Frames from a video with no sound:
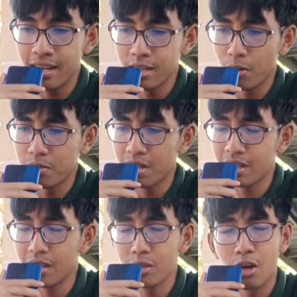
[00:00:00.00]
And this
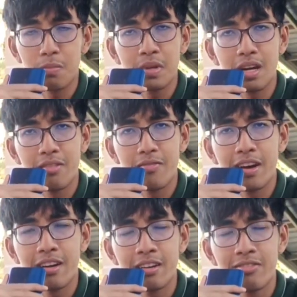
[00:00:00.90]
obstacle taught me
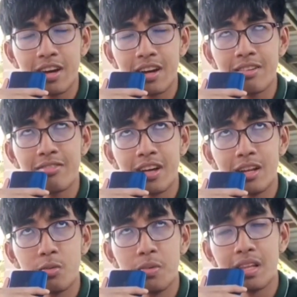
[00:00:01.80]
a very, very
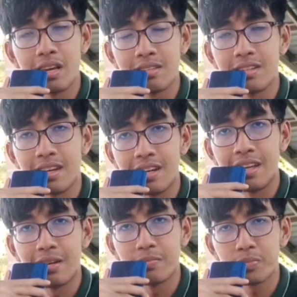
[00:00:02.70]
valuable lesson
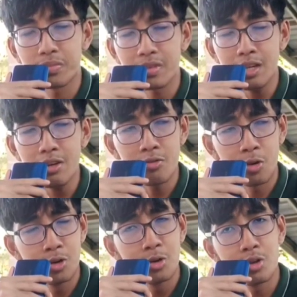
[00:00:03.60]
that day.
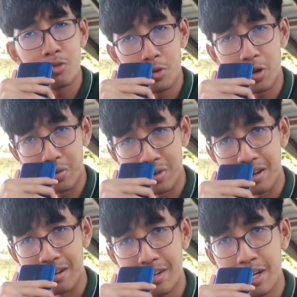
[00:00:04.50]
For those of you
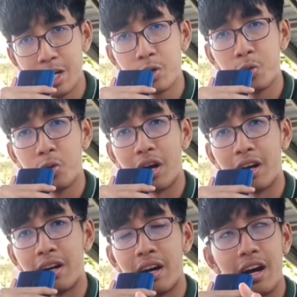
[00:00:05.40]
out there
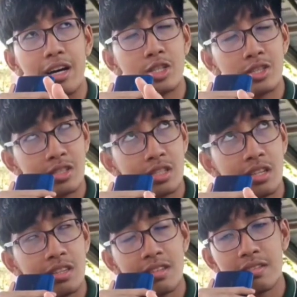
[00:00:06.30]
who are
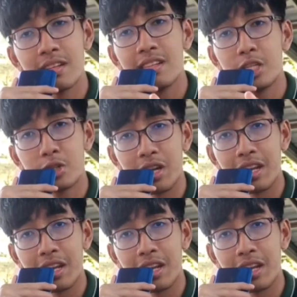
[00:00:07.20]
consistently